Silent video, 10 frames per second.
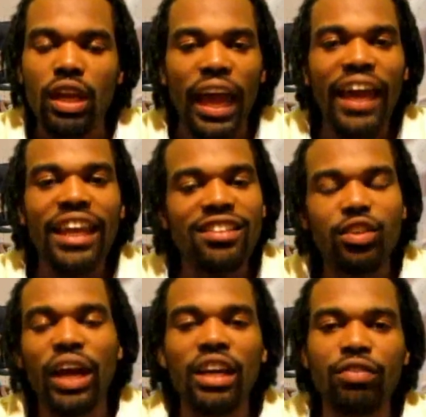And they
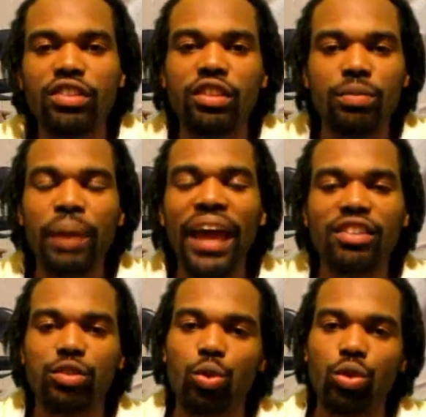still gotta give us this
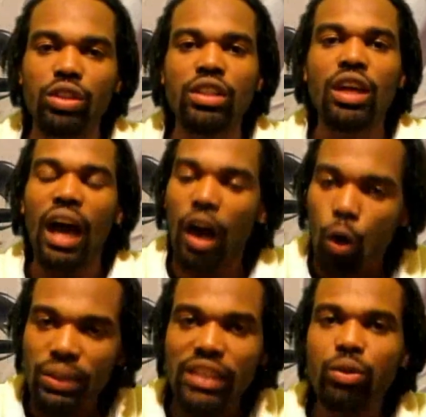backstory. I
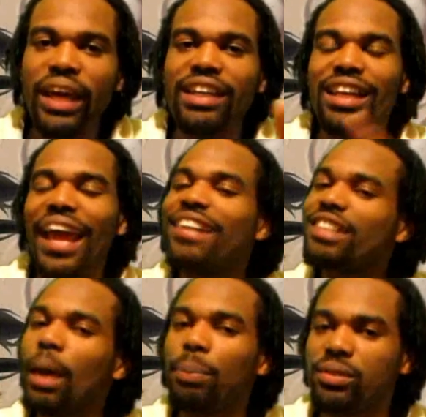hope they do that in the
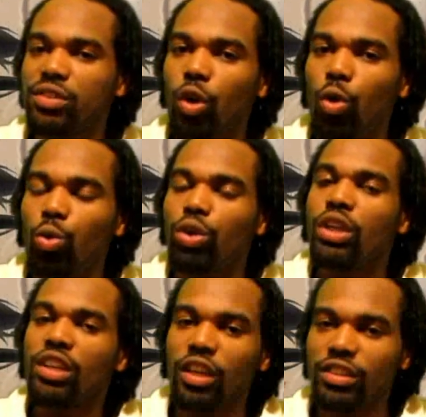last episode,
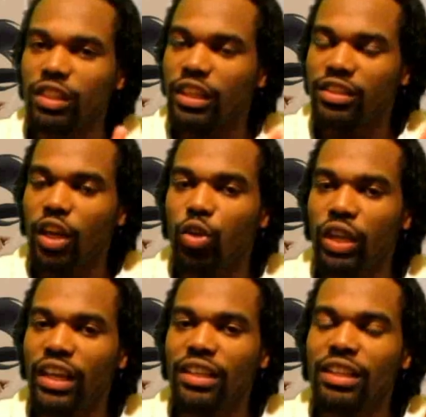because until
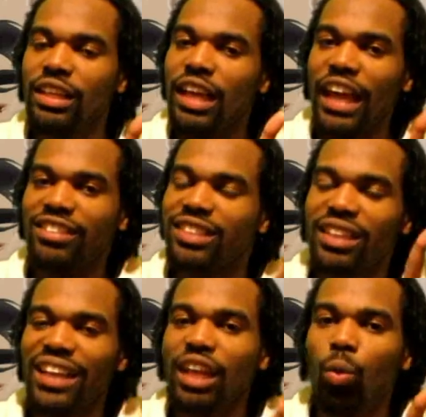then, it
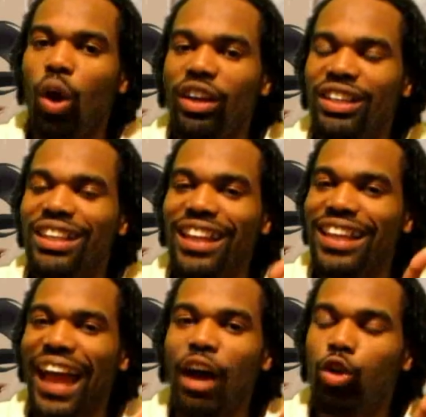seems like they're working together,
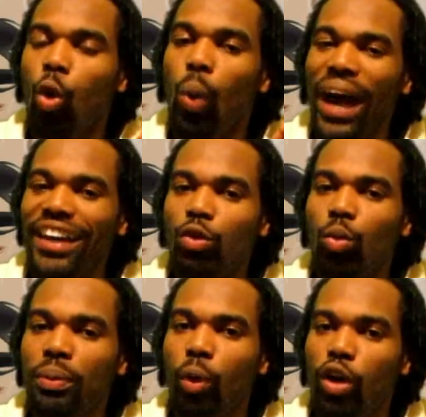and I don't know why they will
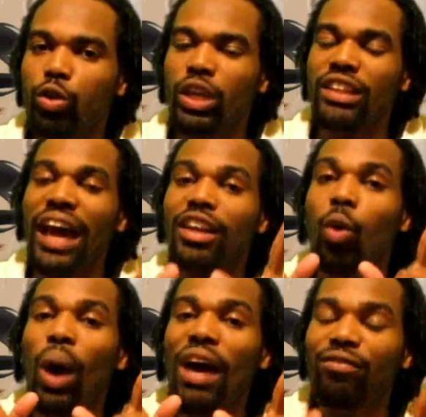be working together. I
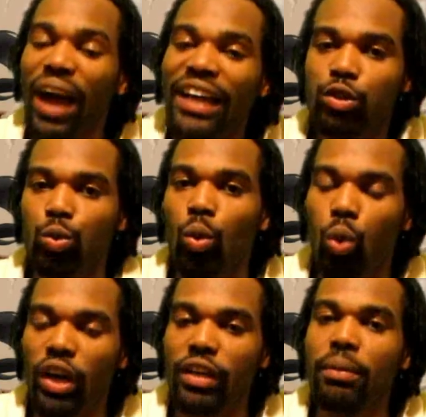know why Vaatu would
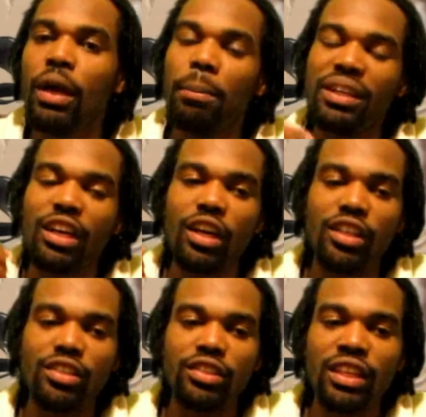want him,
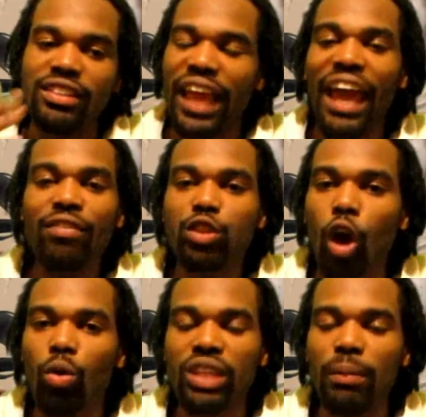because the
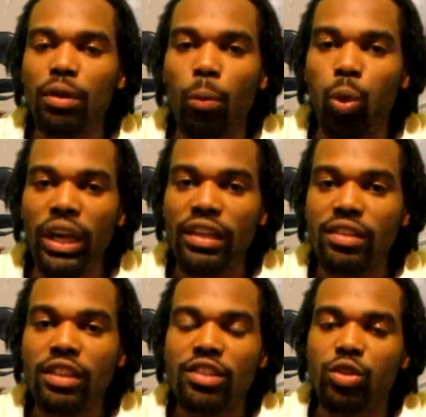Avatar was able to
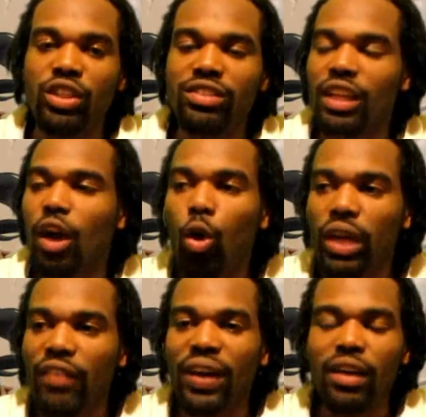win. So he's saying,
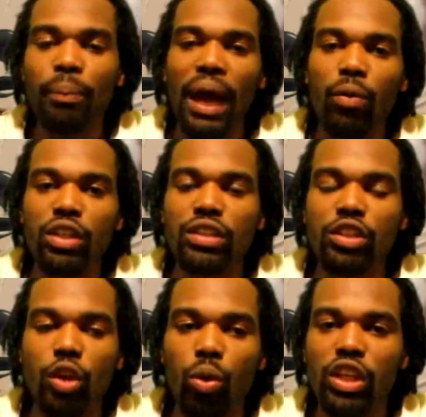okay, if I combine with
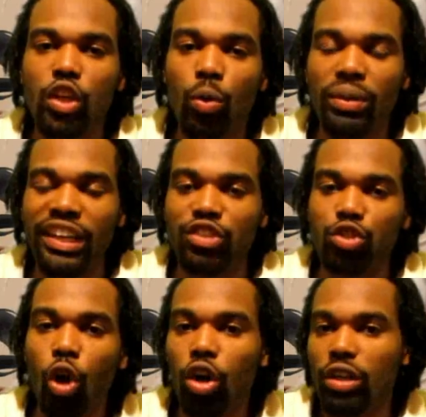a human that's
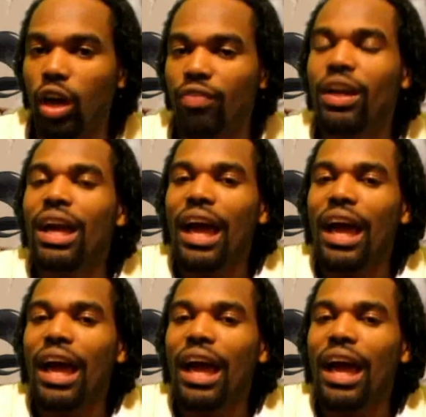strong enough,